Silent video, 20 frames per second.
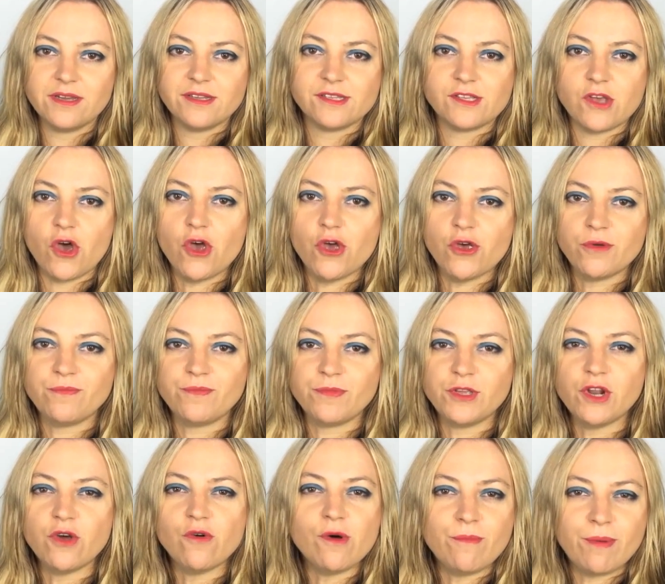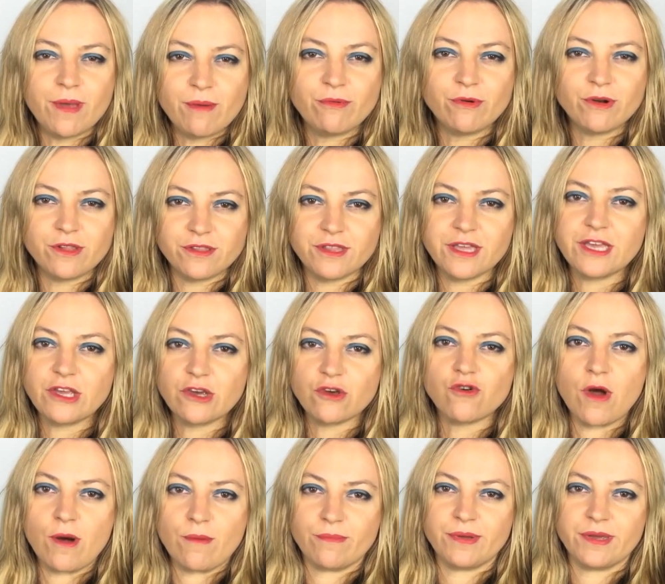So you don't want people to think you're
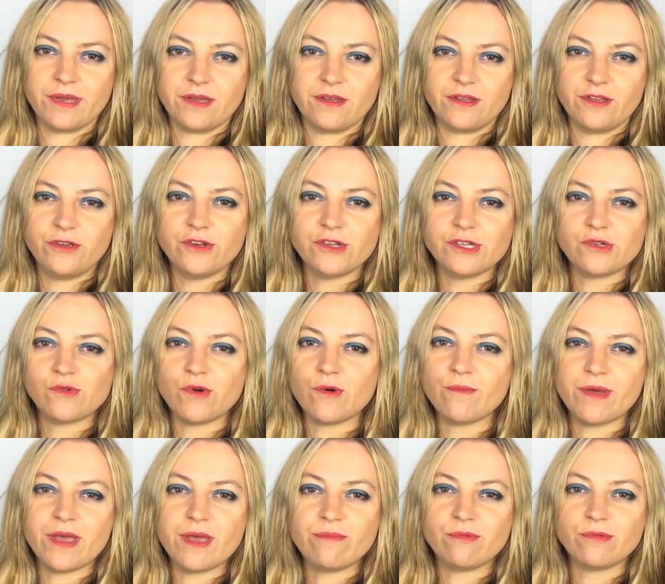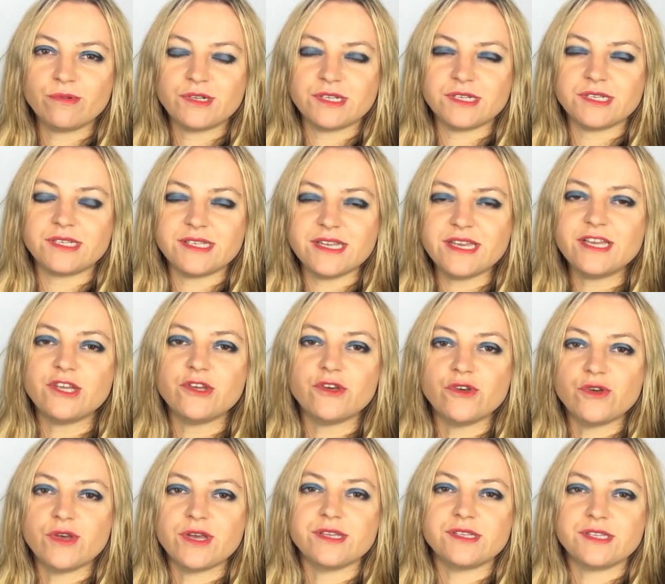grumpy. You just want people to see
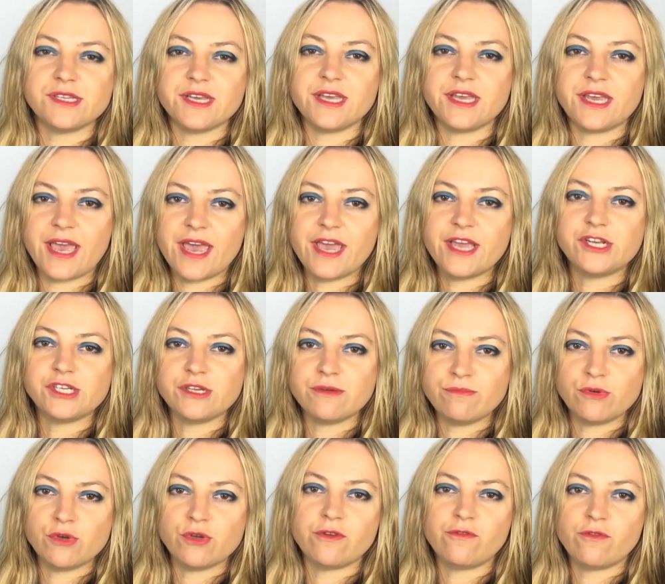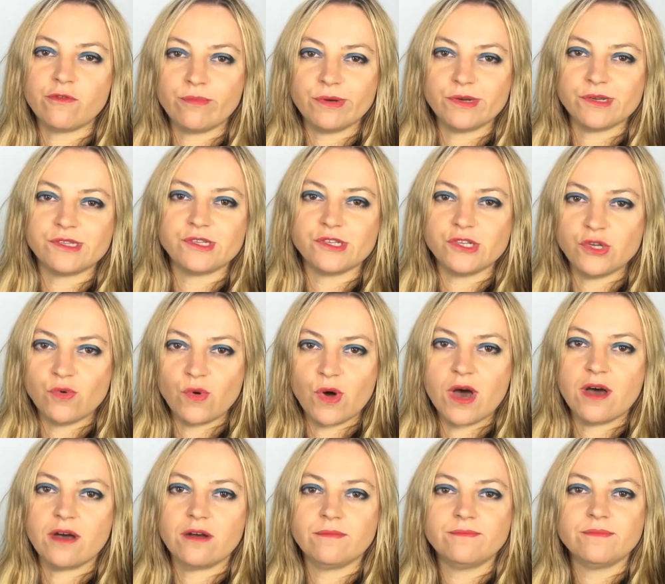you as the engaging, beautiful person you
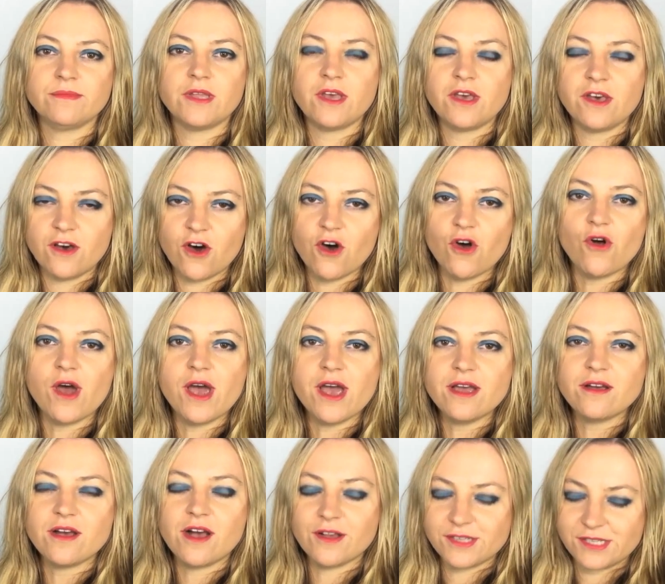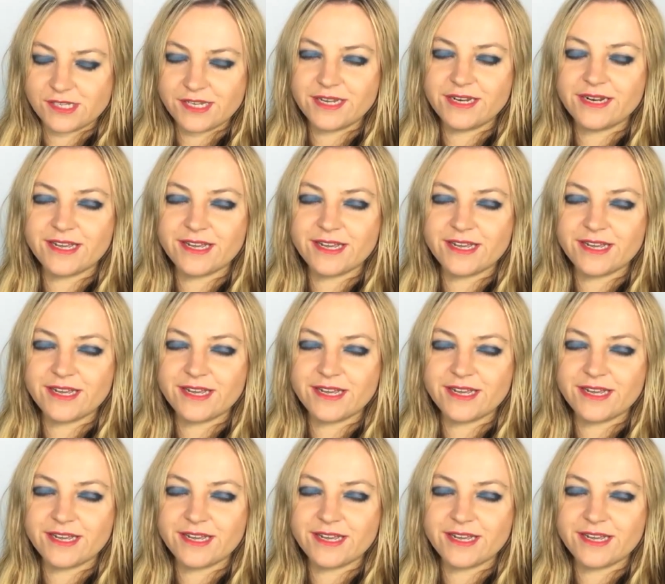are. All right, I'll see you